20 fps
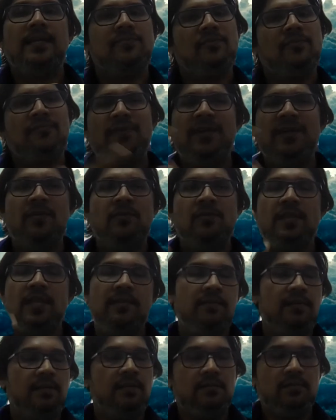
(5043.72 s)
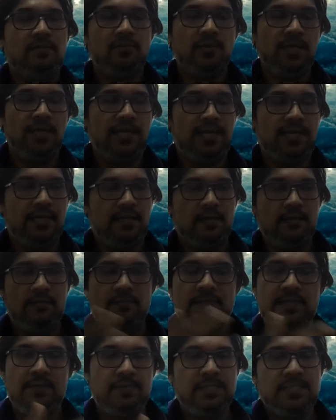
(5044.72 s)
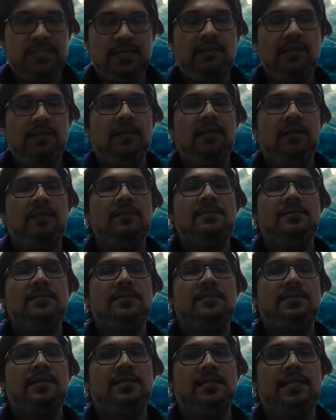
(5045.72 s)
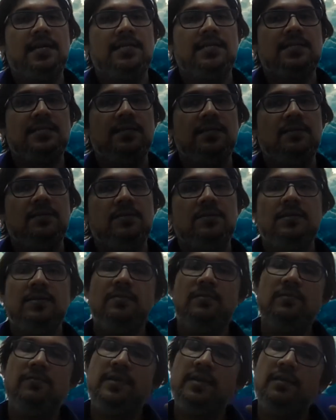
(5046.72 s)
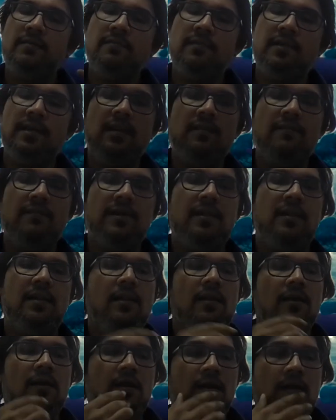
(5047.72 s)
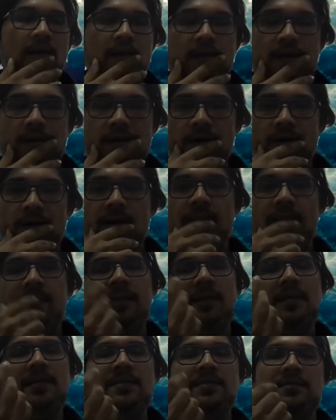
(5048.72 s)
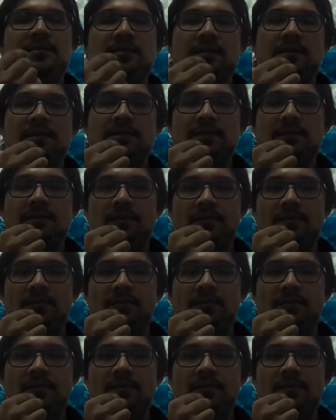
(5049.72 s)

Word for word: it's for free. No, they will surely get it because I done, done this exercise last year. Also, it went really well. Uh, only thing is, uh, some